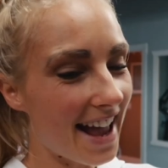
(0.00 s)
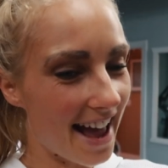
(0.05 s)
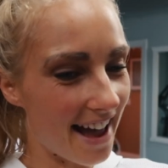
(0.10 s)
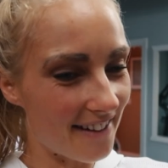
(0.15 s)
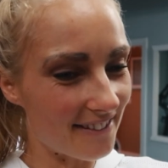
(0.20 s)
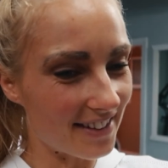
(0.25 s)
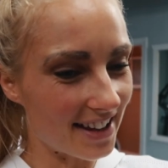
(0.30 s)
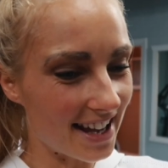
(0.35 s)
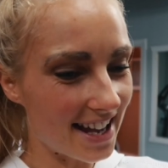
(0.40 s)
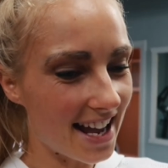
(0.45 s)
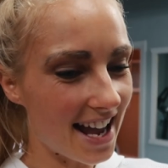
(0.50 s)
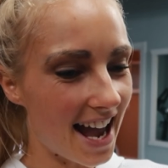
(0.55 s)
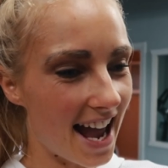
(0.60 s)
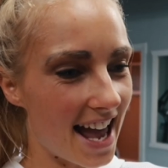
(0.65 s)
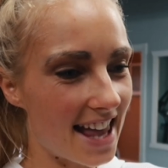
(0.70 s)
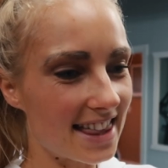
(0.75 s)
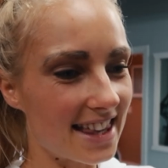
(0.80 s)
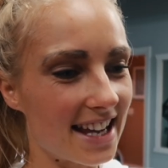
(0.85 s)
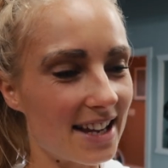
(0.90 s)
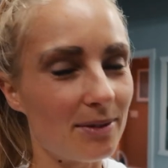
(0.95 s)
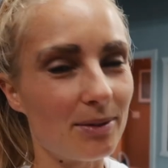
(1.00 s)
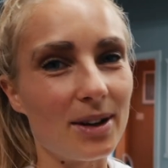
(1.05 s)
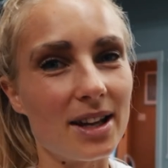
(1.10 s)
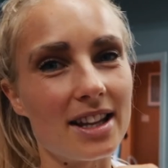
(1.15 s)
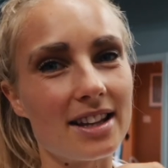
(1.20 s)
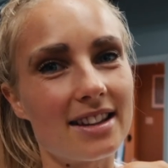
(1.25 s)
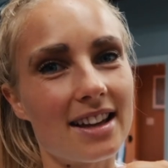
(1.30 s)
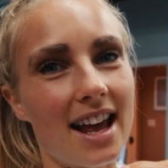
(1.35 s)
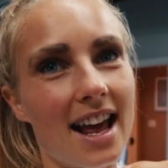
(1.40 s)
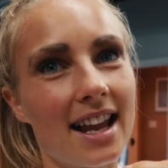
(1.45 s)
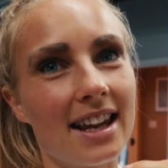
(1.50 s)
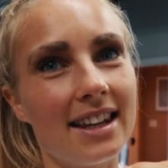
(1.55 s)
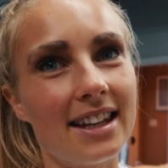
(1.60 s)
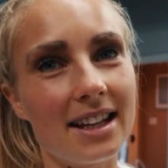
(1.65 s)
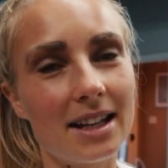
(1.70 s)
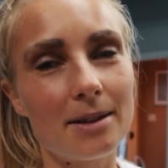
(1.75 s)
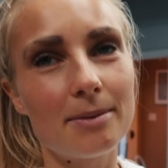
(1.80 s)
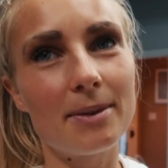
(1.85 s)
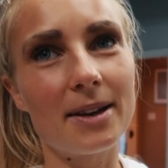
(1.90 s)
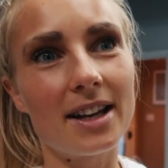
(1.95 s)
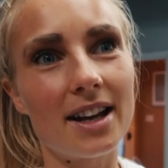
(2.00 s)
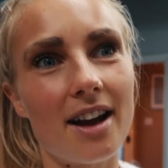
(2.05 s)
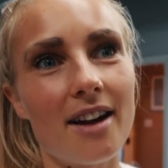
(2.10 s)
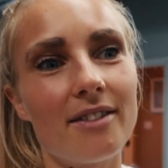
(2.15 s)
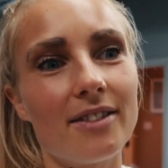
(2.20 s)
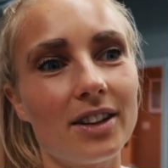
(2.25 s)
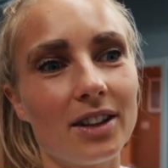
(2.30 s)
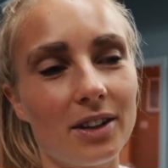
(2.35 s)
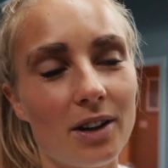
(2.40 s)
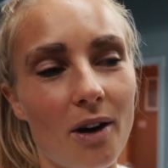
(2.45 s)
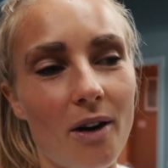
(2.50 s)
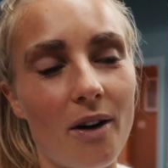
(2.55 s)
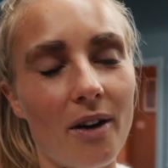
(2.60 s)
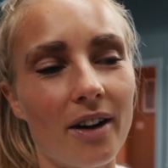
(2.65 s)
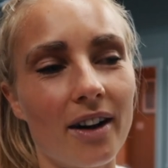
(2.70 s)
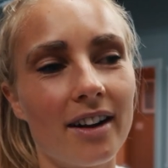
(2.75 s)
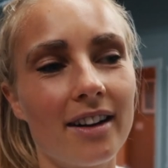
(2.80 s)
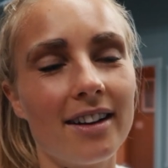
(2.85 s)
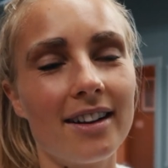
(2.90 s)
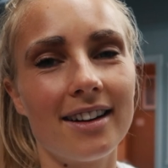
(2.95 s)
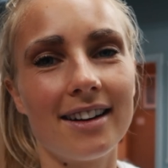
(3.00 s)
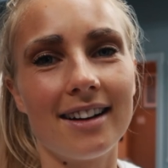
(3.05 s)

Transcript: heavy and then with a little bit of a long